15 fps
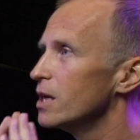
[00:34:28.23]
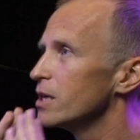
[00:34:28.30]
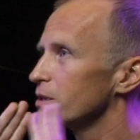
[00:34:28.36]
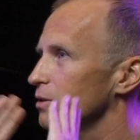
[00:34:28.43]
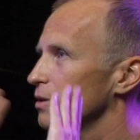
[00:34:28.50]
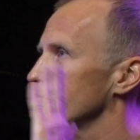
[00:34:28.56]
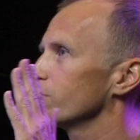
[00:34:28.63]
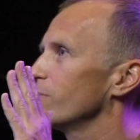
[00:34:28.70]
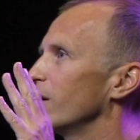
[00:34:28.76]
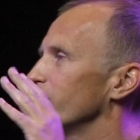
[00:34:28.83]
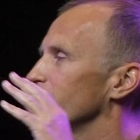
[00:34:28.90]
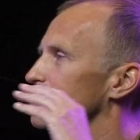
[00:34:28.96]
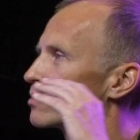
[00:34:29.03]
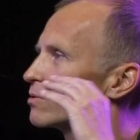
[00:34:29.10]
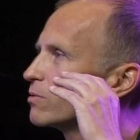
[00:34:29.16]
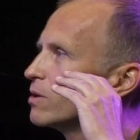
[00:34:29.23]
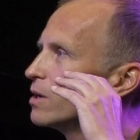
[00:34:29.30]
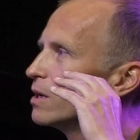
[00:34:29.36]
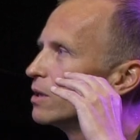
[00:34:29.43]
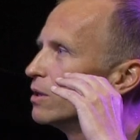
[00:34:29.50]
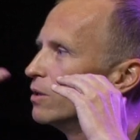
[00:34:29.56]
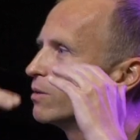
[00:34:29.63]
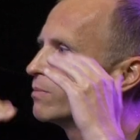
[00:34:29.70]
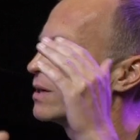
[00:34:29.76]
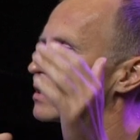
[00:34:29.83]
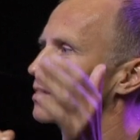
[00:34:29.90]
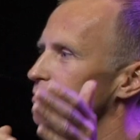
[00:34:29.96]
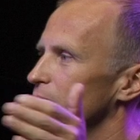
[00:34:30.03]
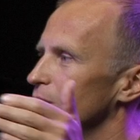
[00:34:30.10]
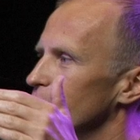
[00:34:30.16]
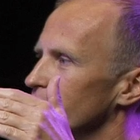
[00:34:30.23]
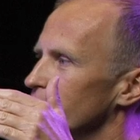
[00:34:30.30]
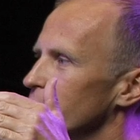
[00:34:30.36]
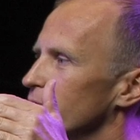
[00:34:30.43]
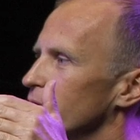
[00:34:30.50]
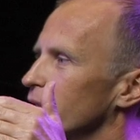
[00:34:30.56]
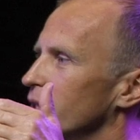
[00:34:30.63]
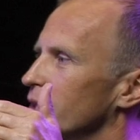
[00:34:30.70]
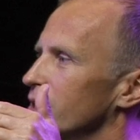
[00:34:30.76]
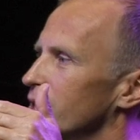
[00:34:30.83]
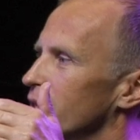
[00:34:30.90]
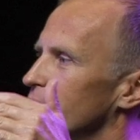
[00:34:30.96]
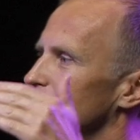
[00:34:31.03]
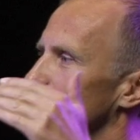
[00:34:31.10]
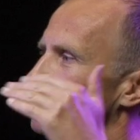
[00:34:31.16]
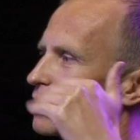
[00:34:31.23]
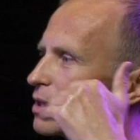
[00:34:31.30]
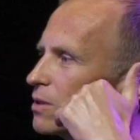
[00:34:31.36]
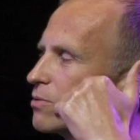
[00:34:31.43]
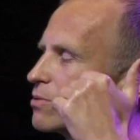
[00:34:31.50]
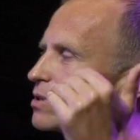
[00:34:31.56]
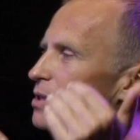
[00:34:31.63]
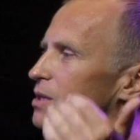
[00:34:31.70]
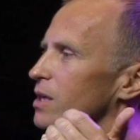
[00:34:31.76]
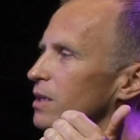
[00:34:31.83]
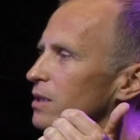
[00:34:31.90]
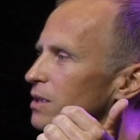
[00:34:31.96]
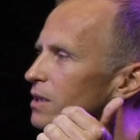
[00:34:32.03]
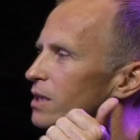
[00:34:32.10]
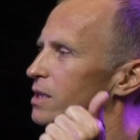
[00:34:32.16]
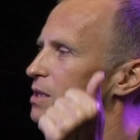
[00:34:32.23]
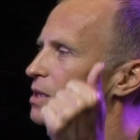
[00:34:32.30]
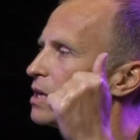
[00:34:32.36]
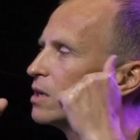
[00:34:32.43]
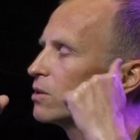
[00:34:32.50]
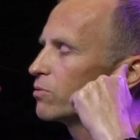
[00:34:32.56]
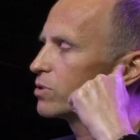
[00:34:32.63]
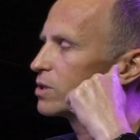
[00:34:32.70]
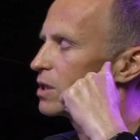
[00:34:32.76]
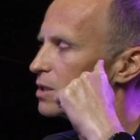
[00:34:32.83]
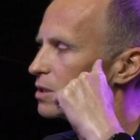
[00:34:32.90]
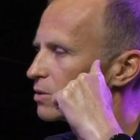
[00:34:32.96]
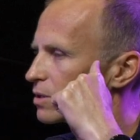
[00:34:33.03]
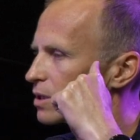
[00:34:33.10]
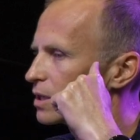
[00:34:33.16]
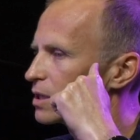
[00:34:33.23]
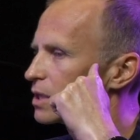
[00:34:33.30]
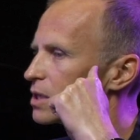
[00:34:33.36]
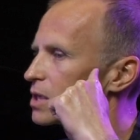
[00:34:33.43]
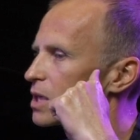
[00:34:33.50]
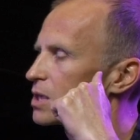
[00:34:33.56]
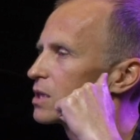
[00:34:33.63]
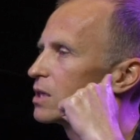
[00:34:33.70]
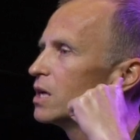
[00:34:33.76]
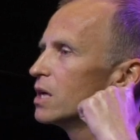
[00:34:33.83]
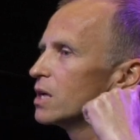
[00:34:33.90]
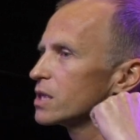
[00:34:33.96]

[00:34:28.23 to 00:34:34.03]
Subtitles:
So this is one thing. So no matter where you are in the organization, you can use these ideas to change the organization.